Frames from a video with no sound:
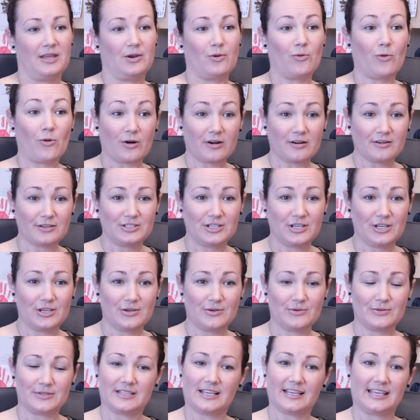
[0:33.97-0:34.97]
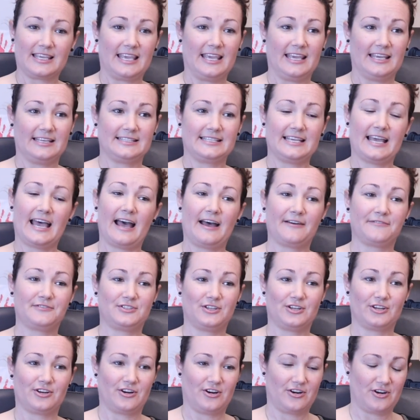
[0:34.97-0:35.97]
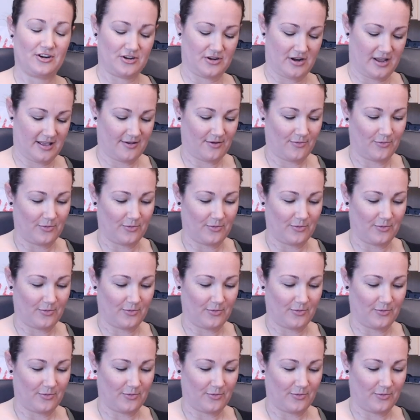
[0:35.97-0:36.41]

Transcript: In order to use it, kids have to earn